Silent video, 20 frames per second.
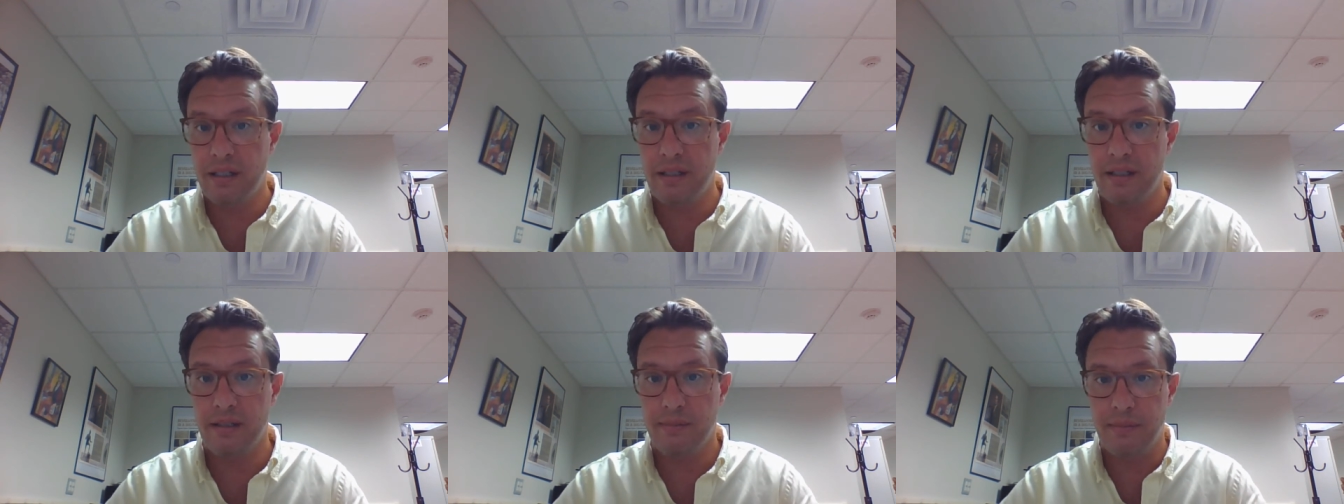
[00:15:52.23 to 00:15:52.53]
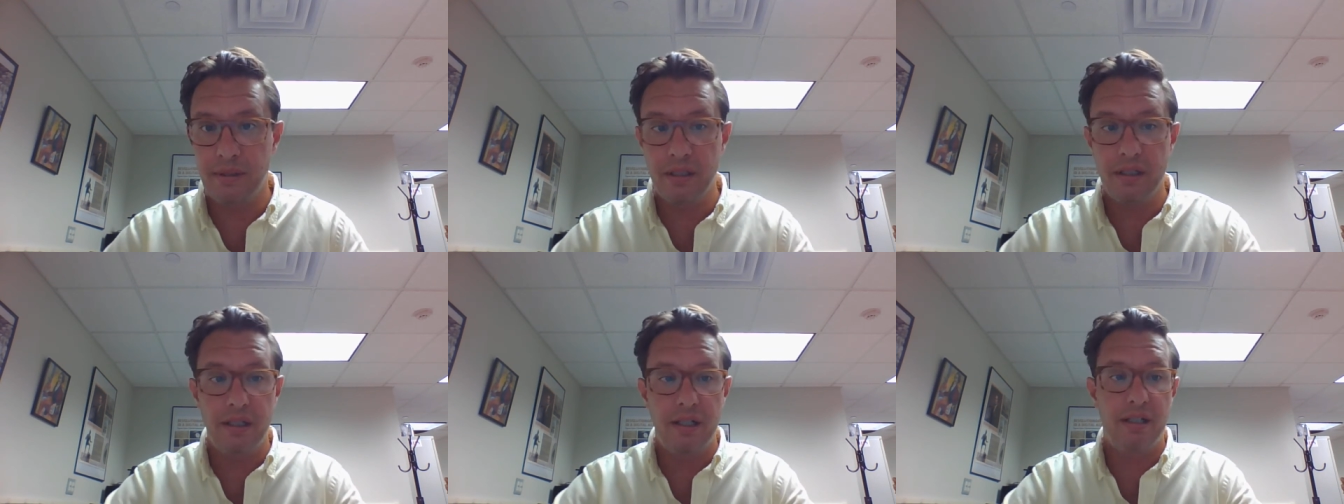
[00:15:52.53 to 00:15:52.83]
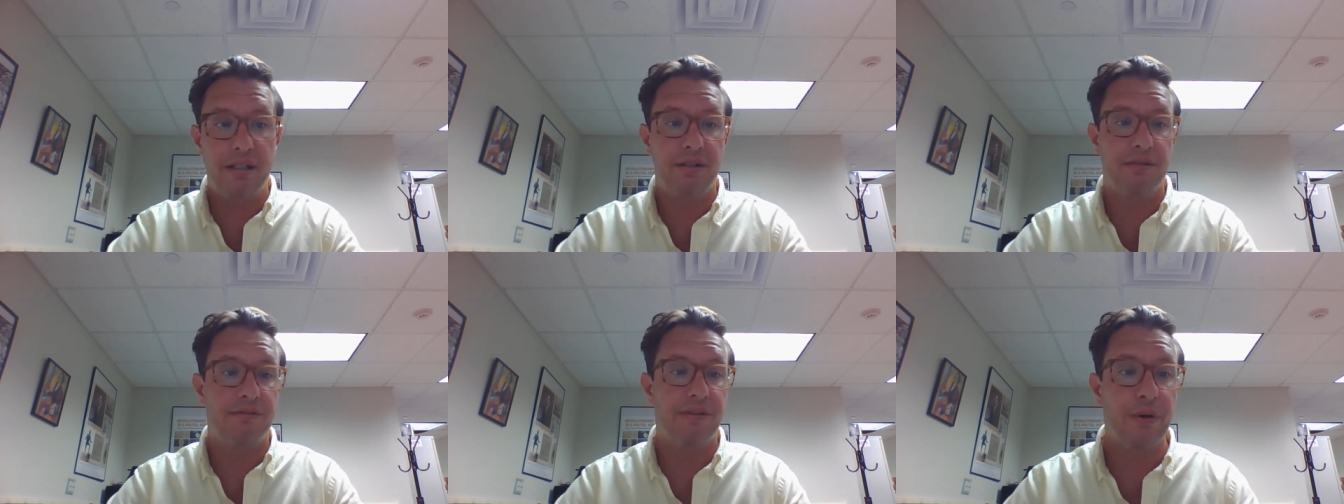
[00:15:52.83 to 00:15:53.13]
and the ability
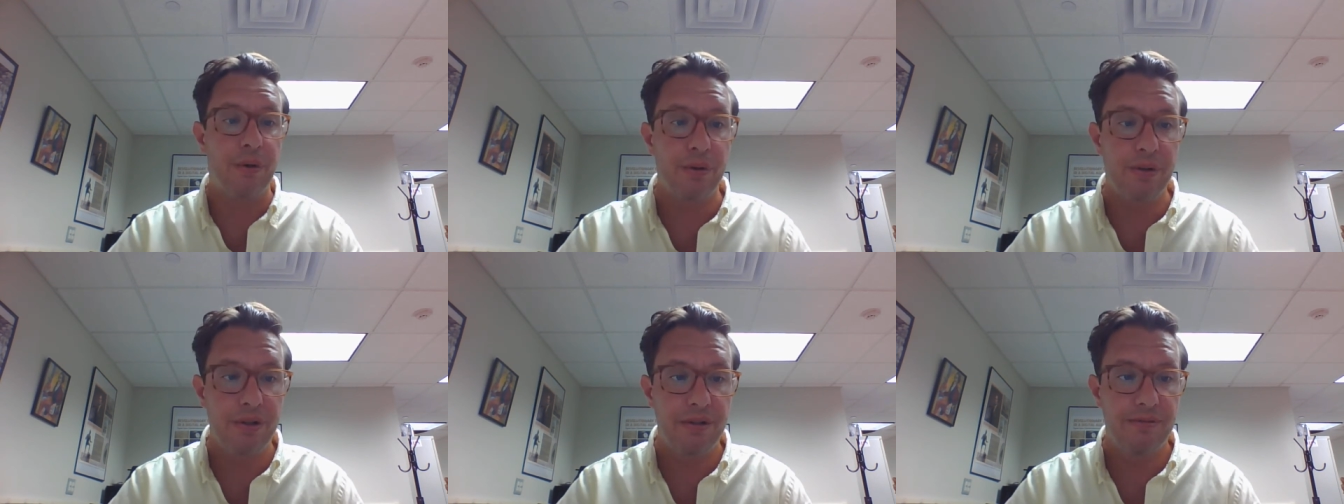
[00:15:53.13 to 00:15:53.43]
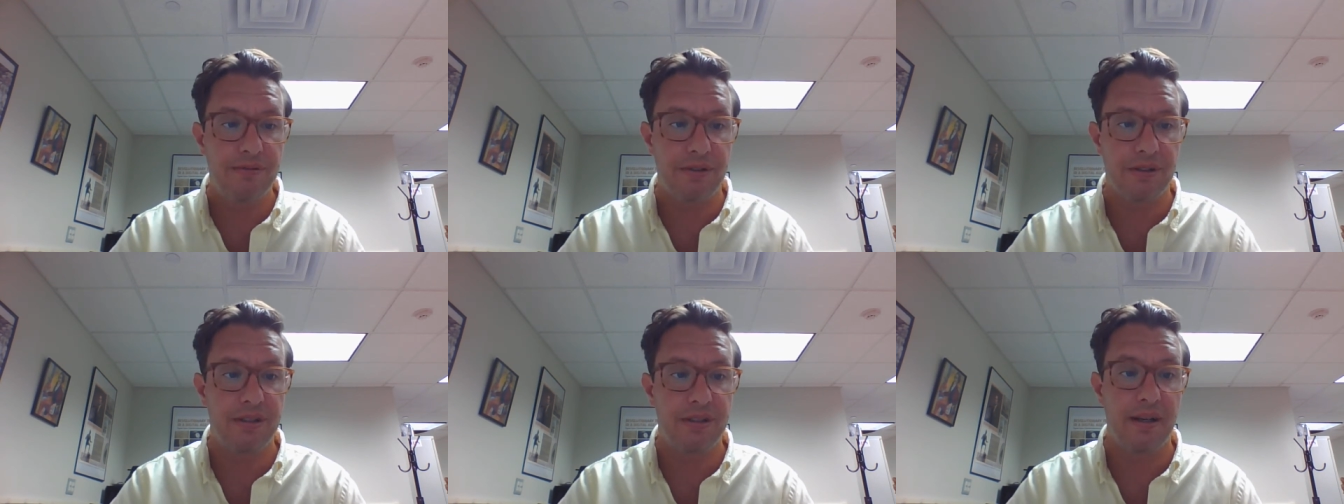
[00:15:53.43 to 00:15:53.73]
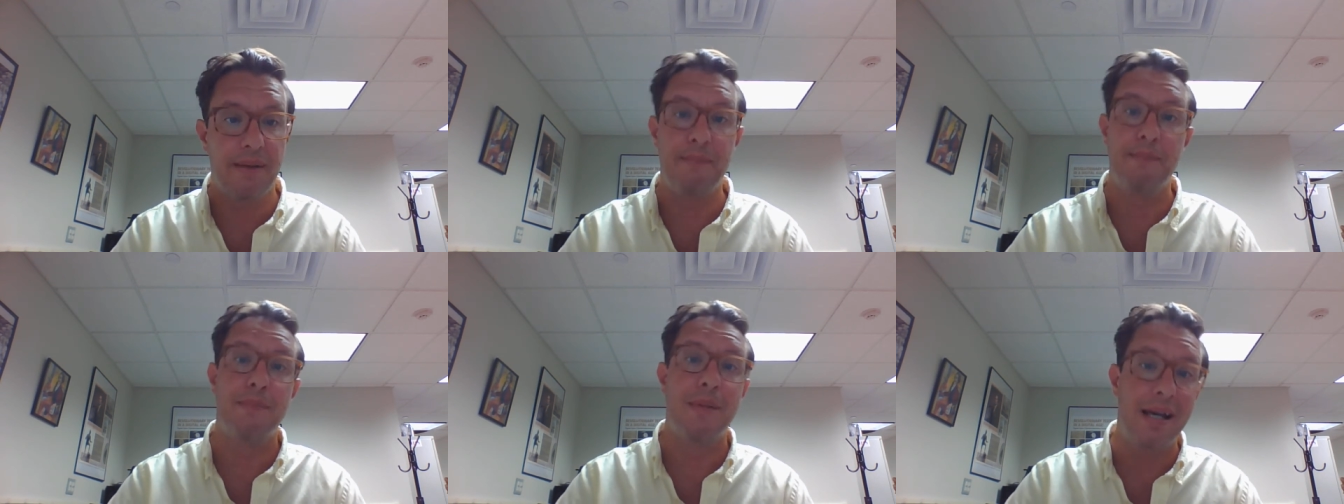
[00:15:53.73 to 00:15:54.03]
to vote for
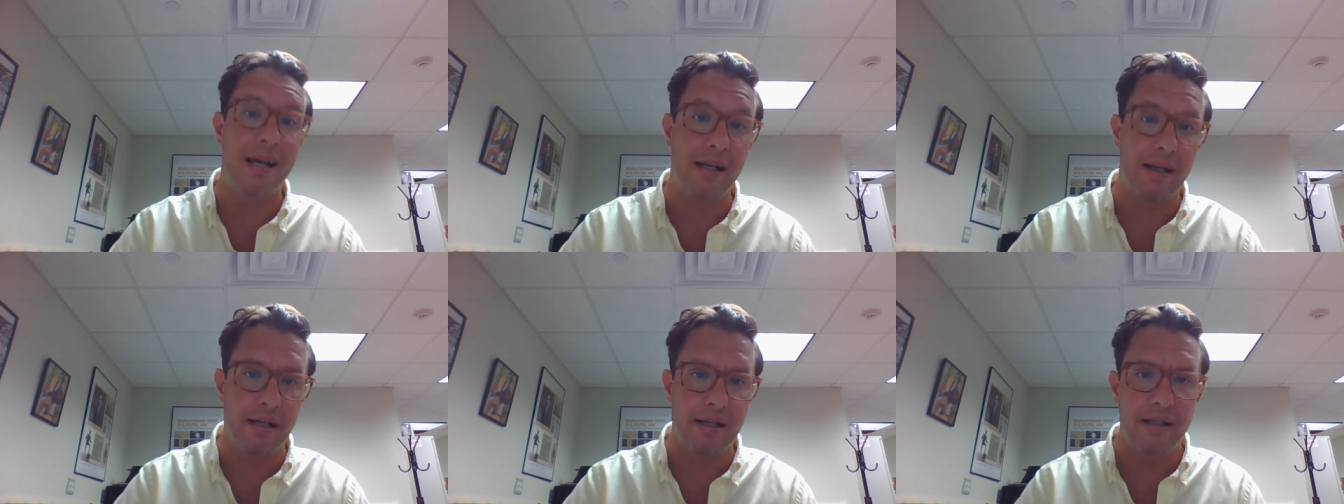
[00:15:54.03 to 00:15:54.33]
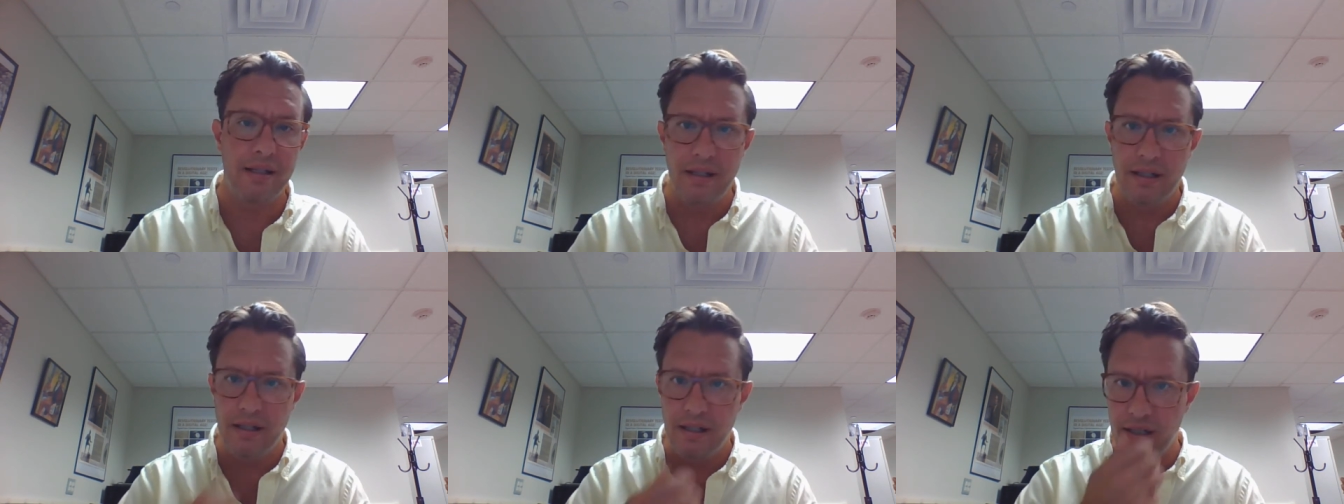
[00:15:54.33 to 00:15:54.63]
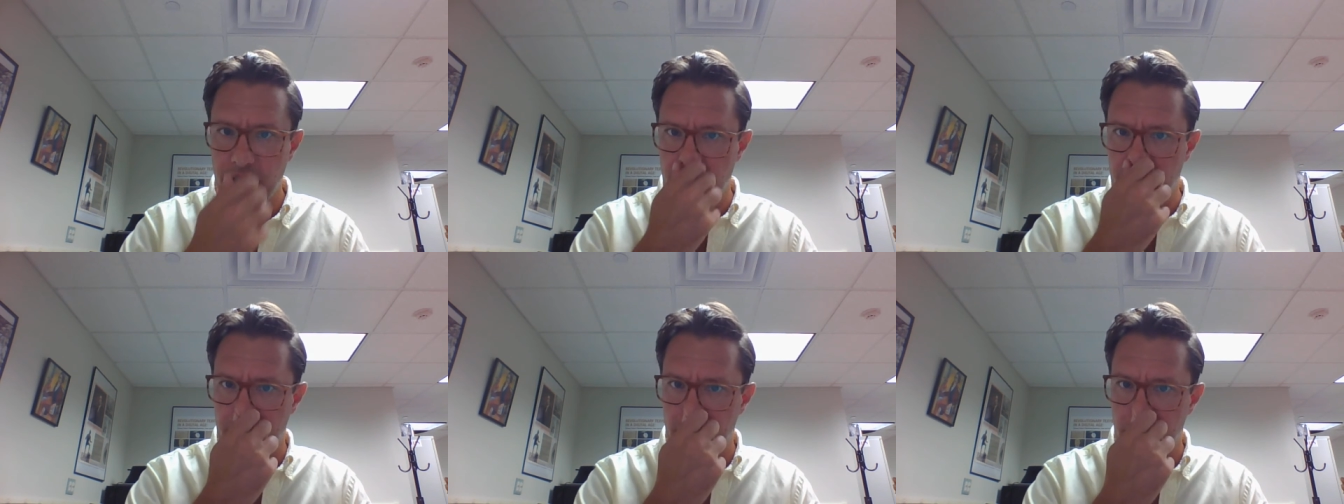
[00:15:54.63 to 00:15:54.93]
some men
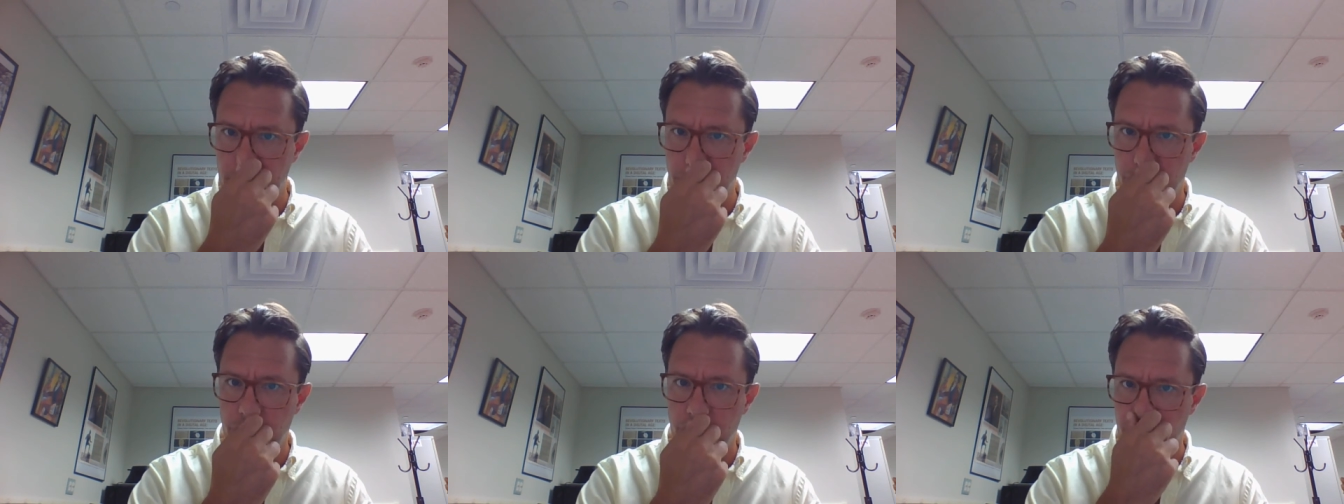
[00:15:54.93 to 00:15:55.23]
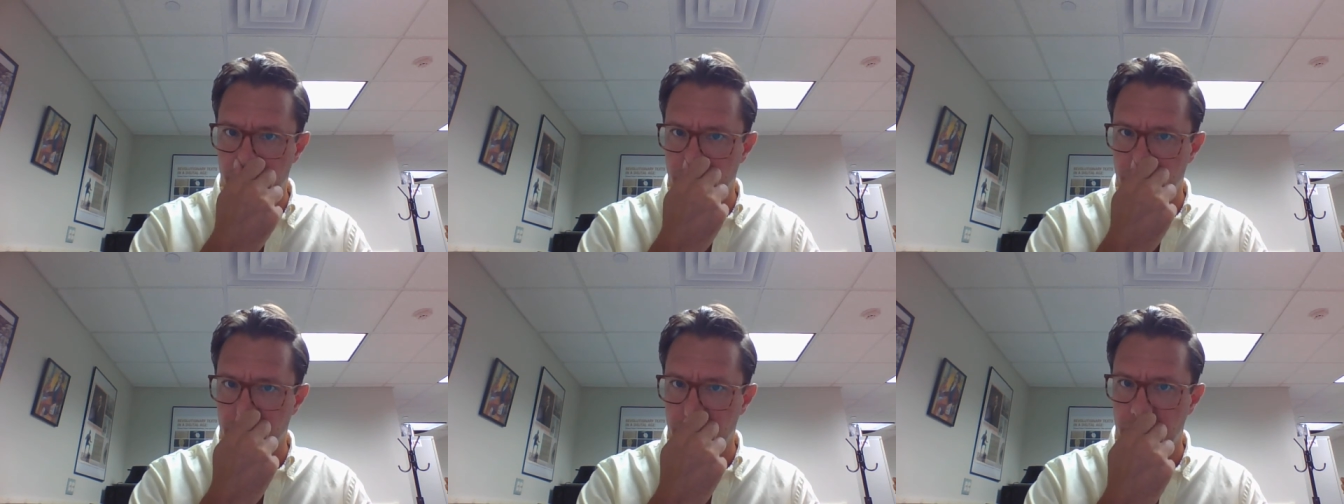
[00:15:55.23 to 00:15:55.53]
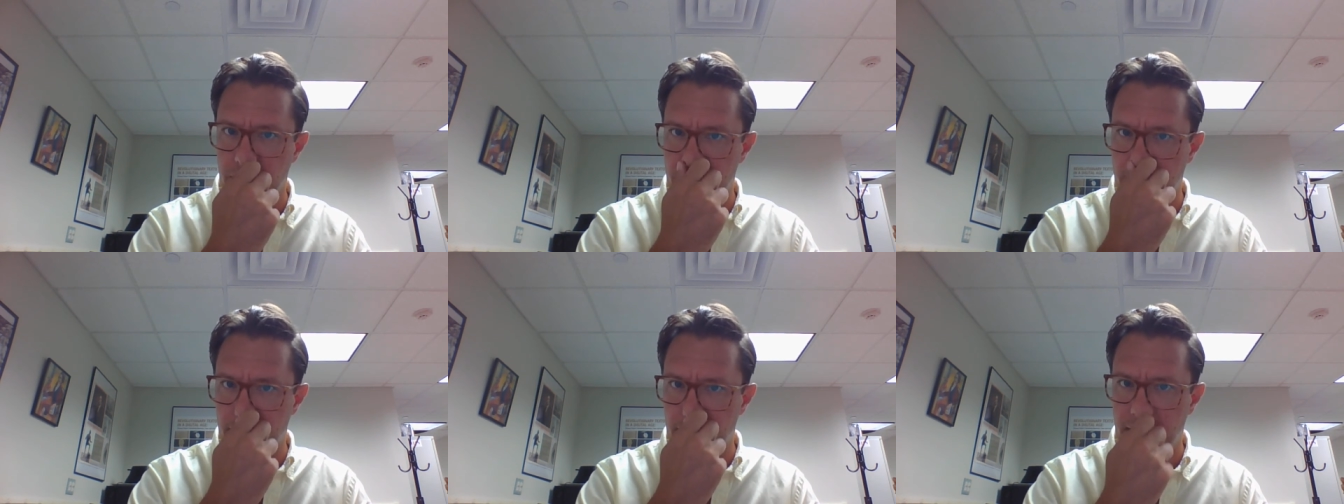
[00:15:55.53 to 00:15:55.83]
who